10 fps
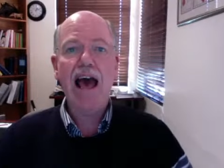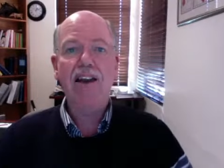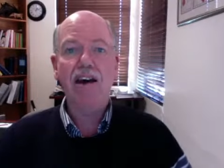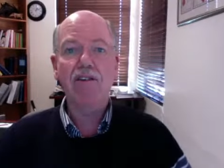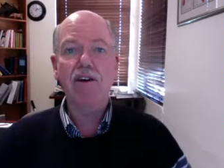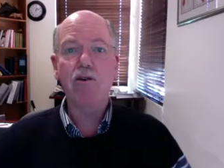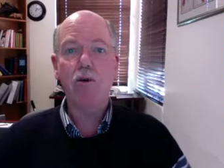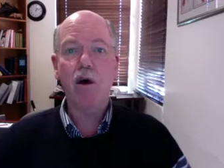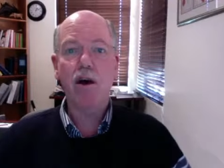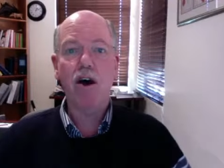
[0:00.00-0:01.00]
An owner
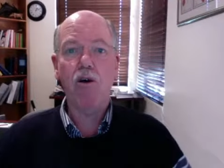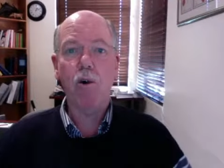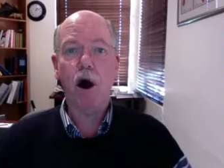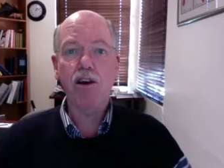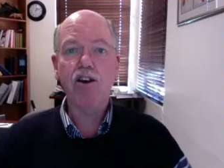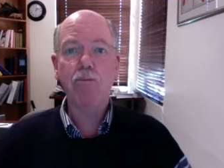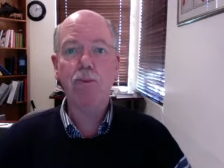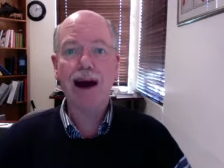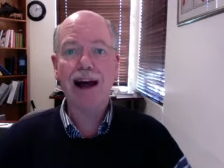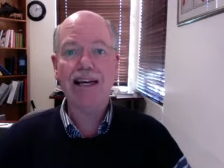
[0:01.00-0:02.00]
or, or
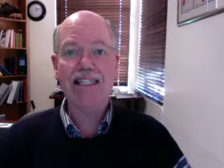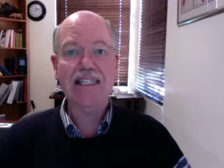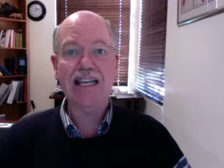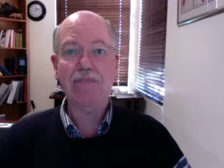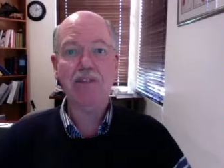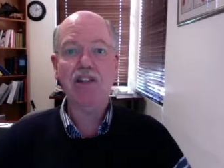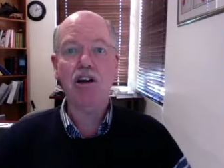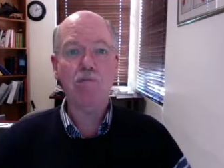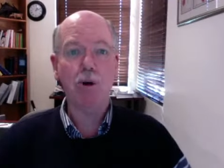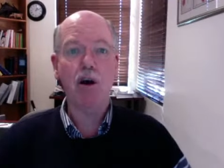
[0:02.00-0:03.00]
occupier, it says, must
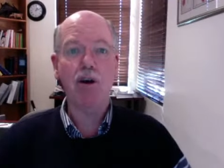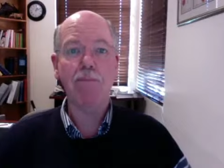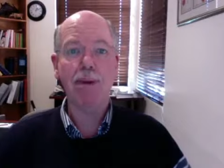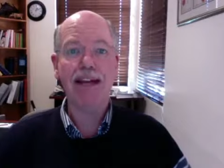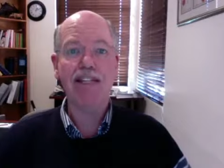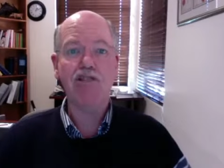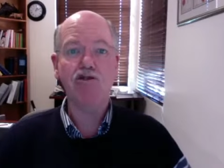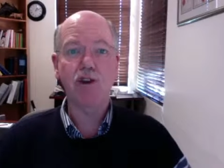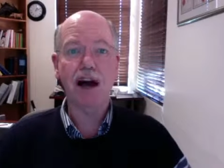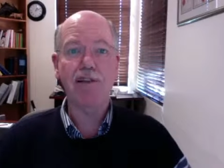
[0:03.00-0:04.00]
not mark, paint,
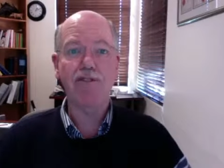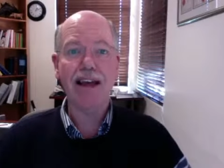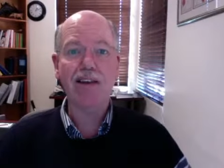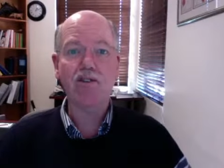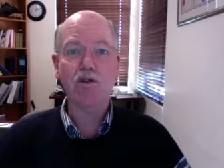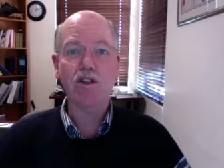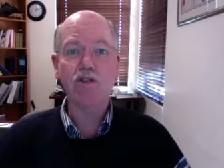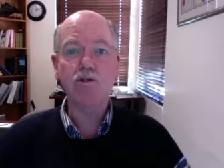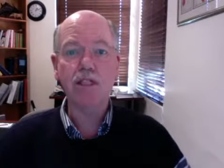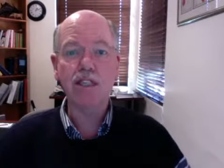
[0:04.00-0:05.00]
drive, nails, or
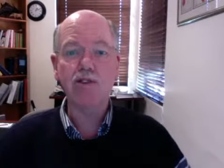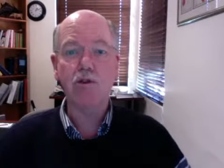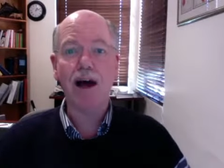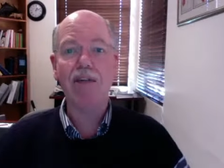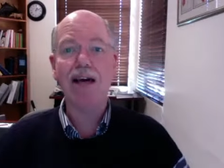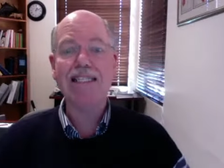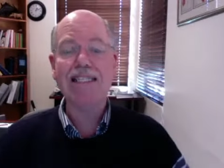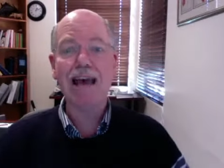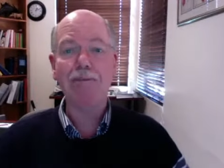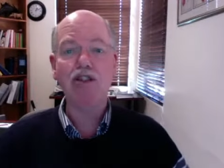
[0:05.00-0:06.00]
screws into or otherwise
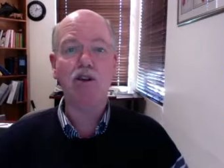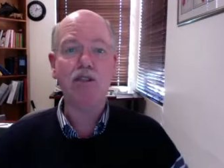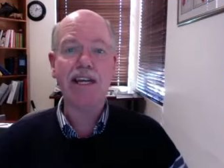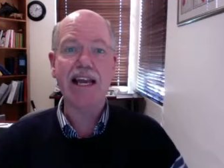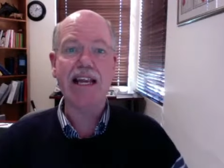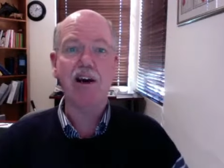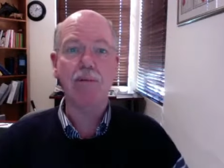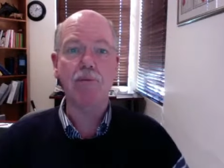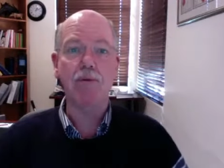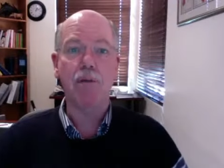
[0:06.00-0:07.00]
damage or alter any
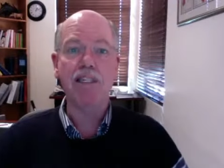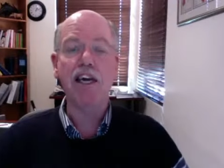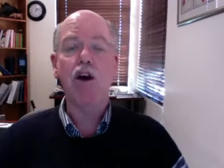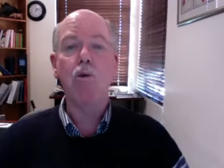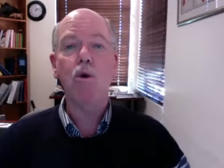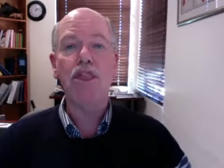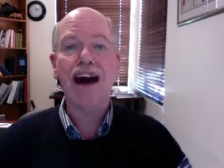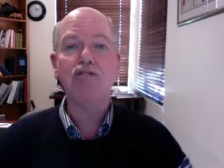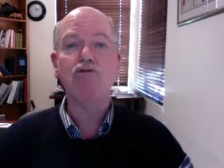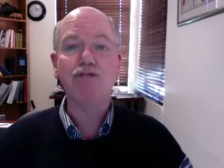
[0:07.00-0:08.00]
common property
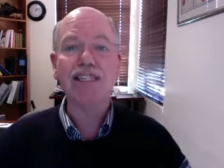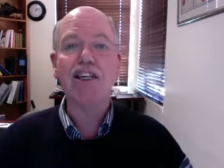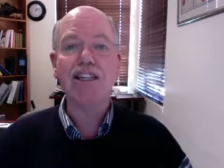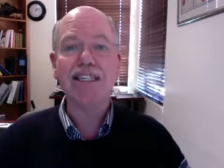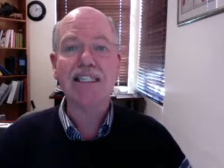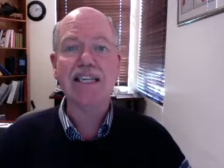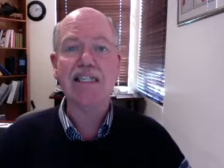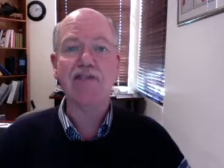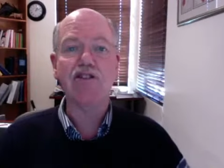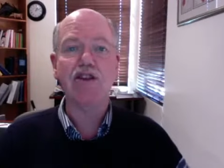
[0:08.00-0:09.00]
without written
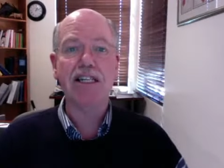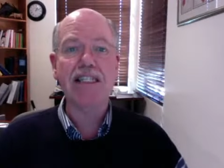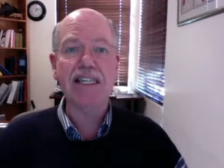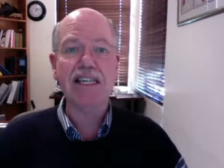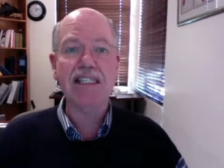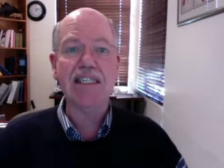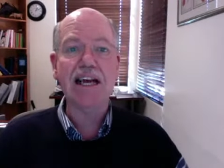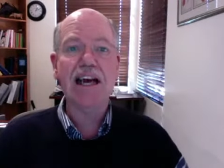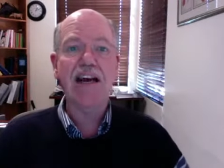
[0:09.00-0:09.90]
consent of the trustees.